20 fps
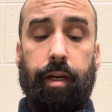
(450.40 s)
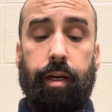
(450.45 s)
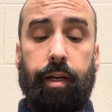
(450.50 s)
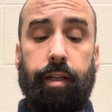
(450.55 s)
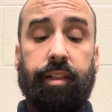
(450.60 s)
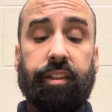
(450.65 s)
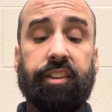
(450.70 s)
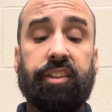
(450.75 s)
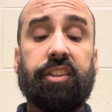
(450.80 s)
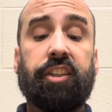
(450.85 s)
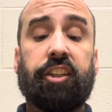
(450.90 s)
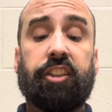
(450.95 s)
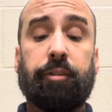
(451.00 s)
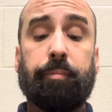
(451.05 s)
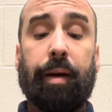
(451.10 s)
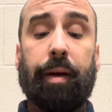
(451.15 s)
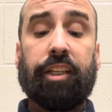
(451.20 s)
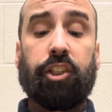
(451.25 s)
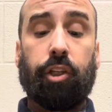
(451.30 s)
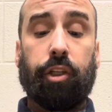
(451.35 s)
This is
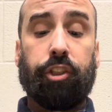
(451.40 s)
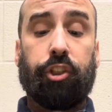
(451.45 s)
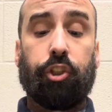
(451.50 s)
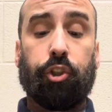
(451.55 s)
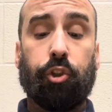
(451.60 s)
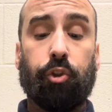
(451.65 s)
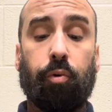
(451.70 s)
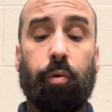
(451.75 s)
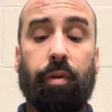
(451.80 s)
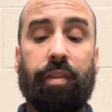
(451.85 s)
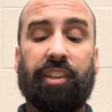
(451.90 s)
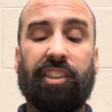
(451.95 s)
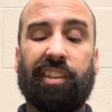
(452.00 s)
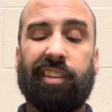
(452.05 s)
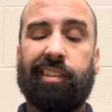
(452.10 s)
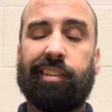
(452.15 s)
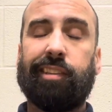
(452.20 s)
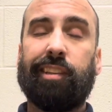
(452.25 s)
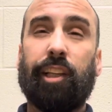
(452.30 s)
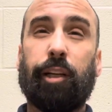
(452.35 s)
especially true when there's a
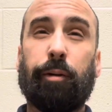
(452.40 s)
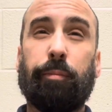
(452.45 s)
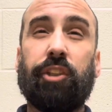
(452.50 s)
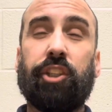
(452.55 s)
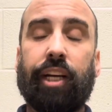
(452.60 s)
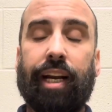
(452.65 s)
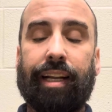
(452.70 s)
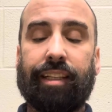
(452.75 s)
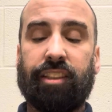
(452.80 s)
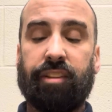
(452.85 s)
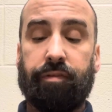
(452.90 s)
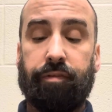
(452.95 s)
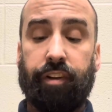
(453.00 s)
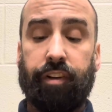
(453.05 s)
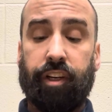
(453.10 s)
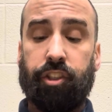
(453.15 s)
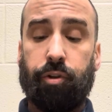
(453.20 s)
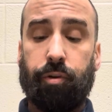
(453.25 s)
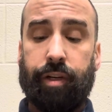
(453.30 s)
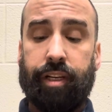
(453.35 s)
slim chance of
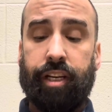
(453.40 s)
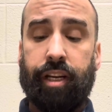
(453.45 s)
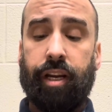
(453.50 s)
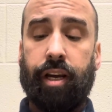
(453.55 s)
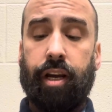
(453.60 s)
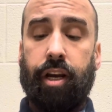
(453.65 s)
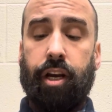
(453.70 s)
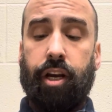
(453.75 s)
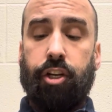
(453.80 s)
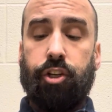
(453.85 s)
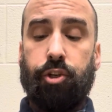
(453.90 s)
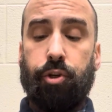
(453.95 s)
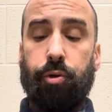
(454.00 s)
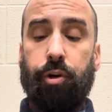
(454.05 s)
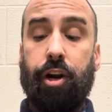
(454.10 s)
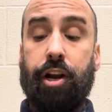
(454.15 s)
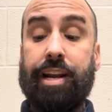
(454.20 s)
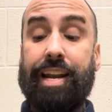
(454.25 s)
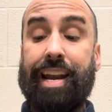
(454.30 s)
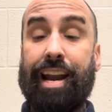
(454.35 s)
victory due
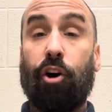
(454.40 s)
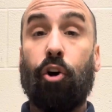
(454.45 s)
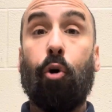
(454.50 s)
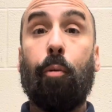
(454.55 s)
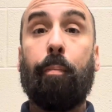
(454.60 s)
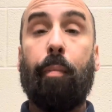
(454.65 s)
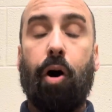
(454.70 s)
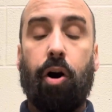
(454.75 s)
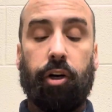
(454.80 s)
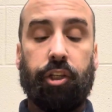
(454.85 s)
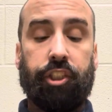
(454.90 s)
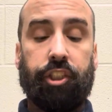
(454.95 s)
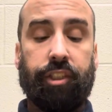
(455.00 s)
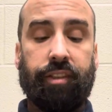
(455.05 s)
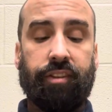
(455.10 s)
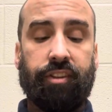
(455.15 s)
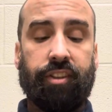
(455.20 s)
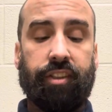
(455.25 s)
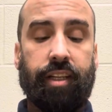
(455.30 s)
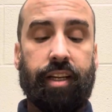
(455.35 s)
to narrow
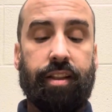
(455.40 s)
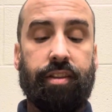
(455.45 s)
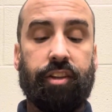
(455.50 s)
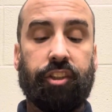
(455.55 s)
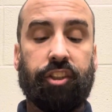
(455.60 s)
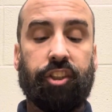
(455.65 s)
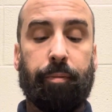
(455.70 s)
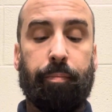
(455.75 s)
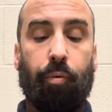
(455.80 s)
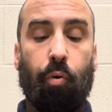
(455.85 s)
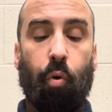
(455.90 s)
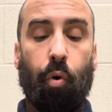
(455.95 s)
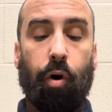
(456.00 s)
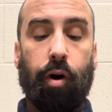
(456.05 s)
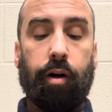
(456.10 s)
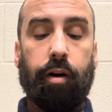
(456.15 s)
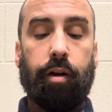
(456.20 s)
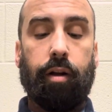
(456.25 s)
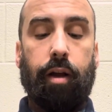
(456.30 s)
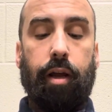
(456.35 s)
margins in the
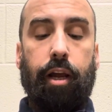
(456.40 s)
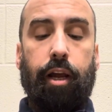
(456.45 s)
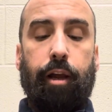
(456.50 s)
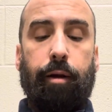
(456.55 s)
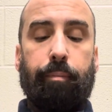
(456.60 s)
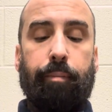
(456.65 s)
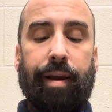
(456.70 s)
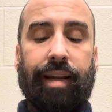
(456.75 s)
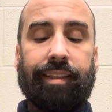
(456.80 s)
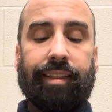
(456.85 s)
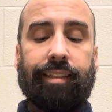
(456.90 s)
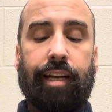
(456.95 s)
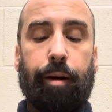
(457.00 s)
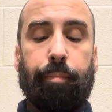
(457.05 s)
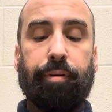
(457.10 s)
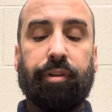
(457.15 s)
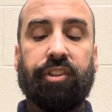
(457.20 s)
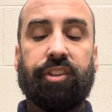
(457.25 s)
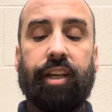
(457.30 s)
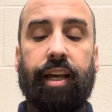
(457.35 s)
support based on
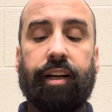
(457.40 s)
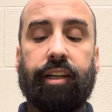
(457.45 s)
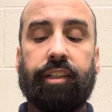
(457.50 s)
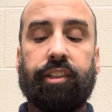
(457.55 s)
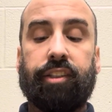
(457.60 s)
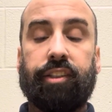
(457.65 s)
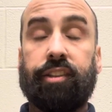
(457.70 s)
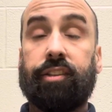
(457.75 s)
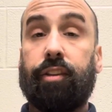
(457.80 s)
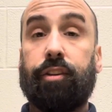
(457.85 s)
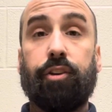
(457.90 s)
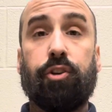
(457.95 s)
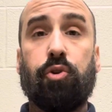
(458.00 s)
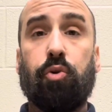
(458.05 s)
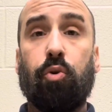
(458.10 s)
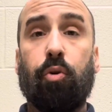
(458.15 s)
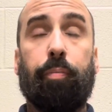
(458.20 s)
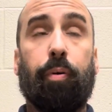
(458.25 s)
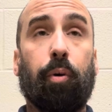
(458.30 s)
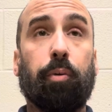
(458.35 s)
percentages of the
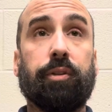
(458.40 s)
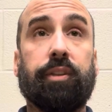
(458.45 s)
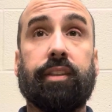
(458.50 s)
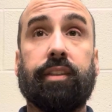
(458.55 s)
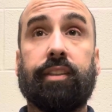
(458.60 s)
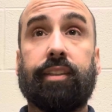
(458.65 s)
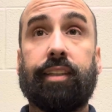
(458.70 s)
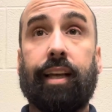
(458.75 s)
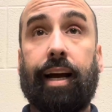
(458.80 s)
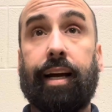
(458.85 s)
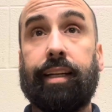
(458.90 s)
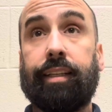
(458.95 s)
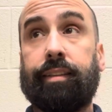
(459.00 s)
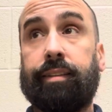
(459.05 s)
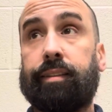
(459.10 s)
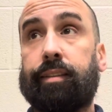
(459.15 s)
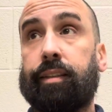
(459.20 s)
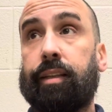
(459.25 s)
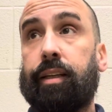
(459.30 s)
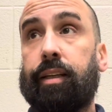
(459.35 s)
two opposing sides.